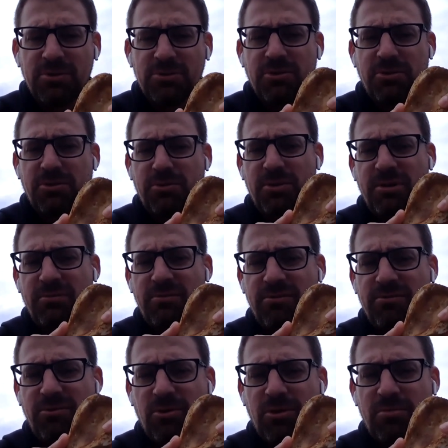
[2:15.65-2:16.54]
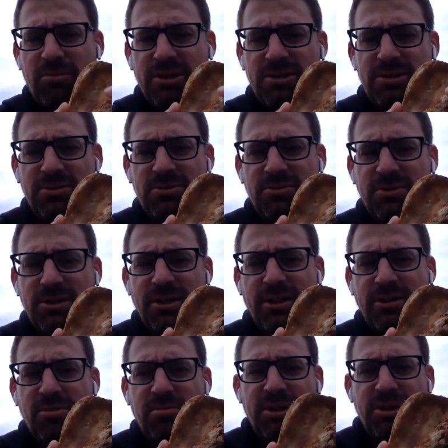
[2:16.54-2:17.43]
Those are three of the four muscles, with
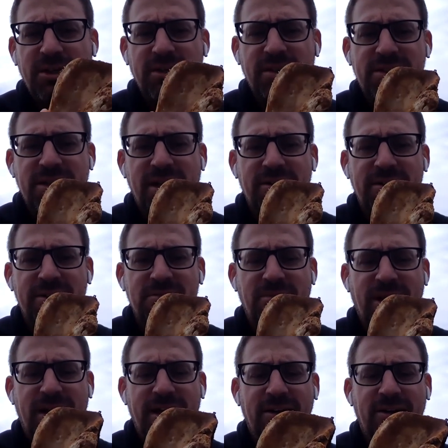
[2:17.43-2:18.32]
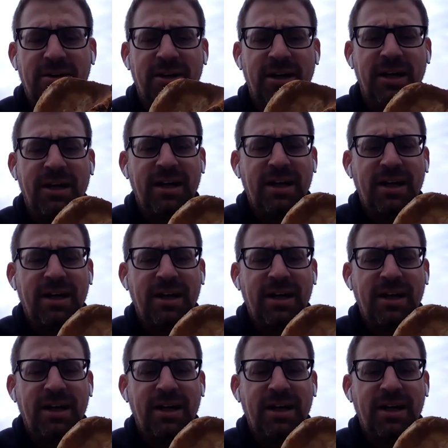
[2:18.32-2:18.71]
the other being the teres minor.